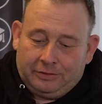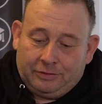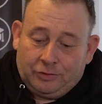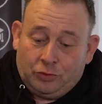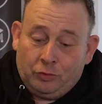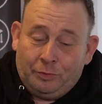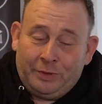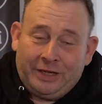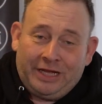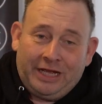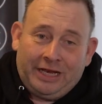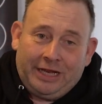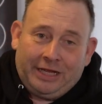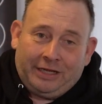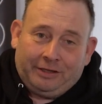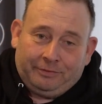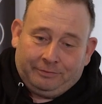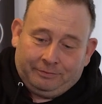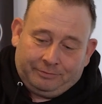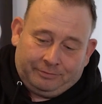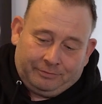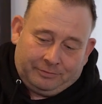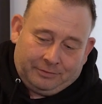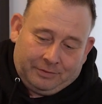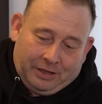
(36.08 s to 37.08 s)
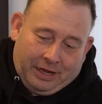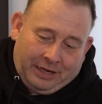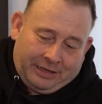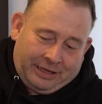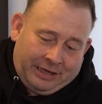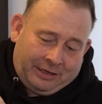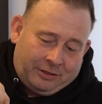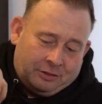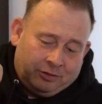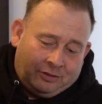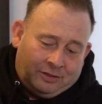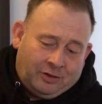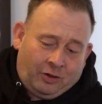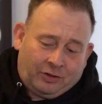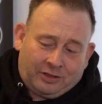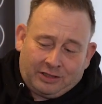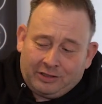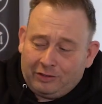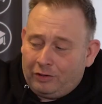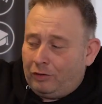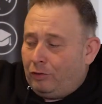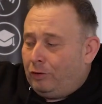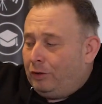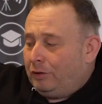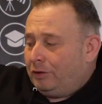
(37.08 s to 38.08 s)
To beginning, I think
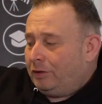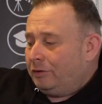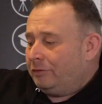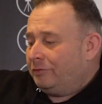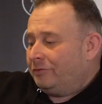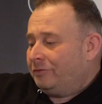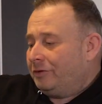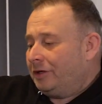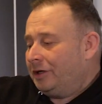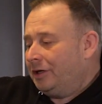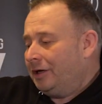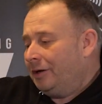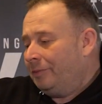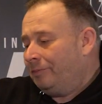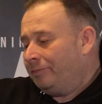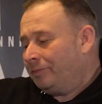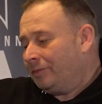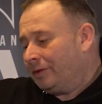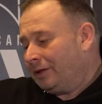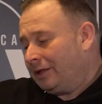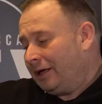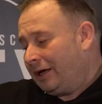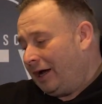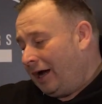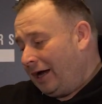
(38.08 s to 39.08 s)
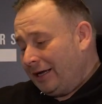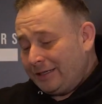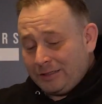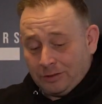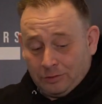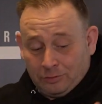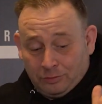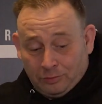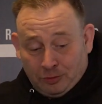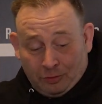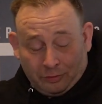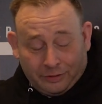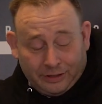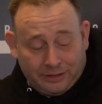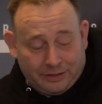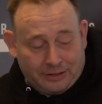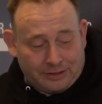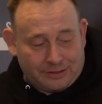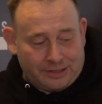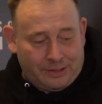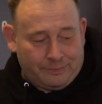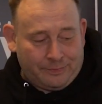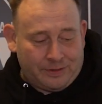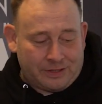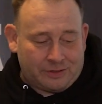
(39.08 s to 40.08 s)
not all um, the guys who look in
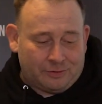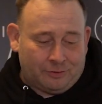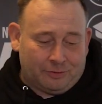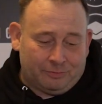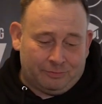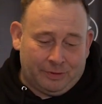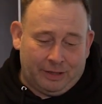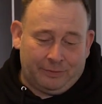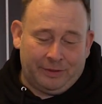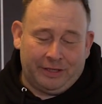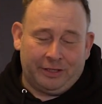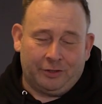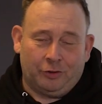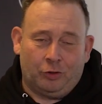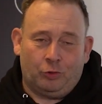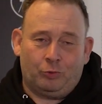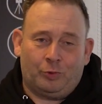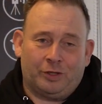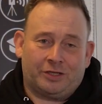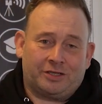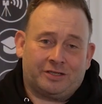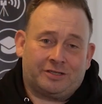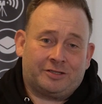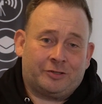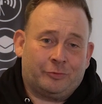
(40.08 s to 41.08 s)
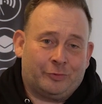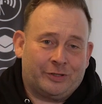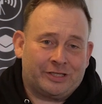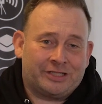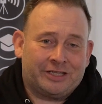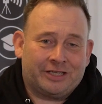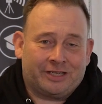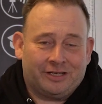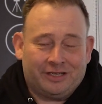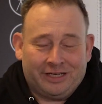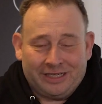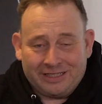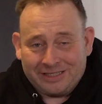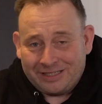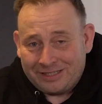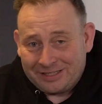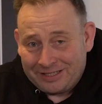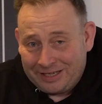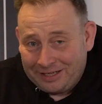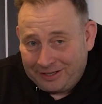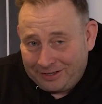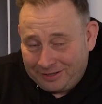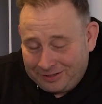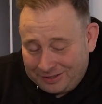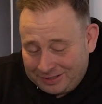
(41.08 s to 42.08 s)
this episode maybe know what a terrestrial laser
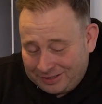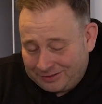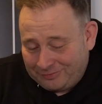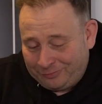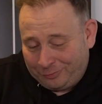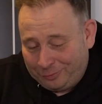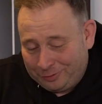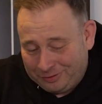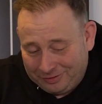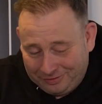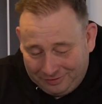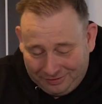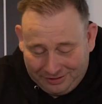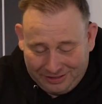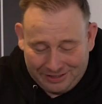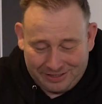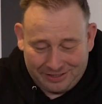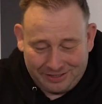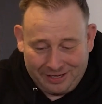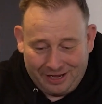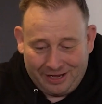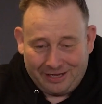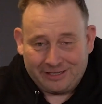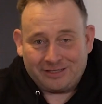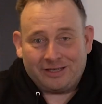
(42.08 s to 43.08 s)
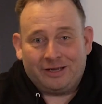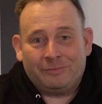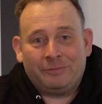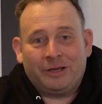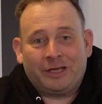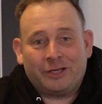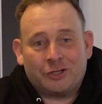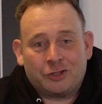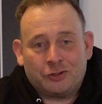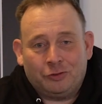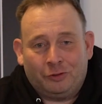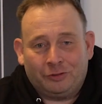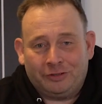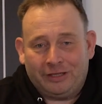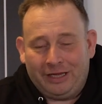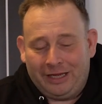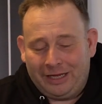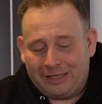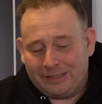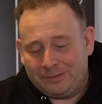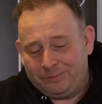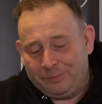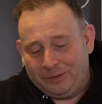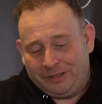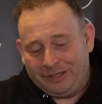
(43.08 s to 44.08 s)
scanner is. For this guys, I make a short
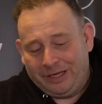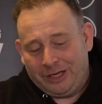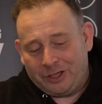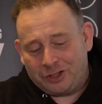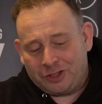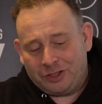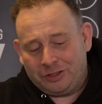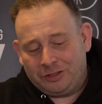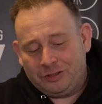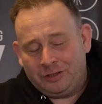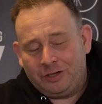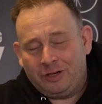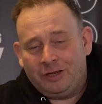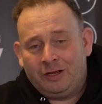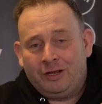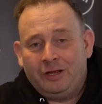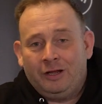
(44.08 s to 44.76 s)
explanation.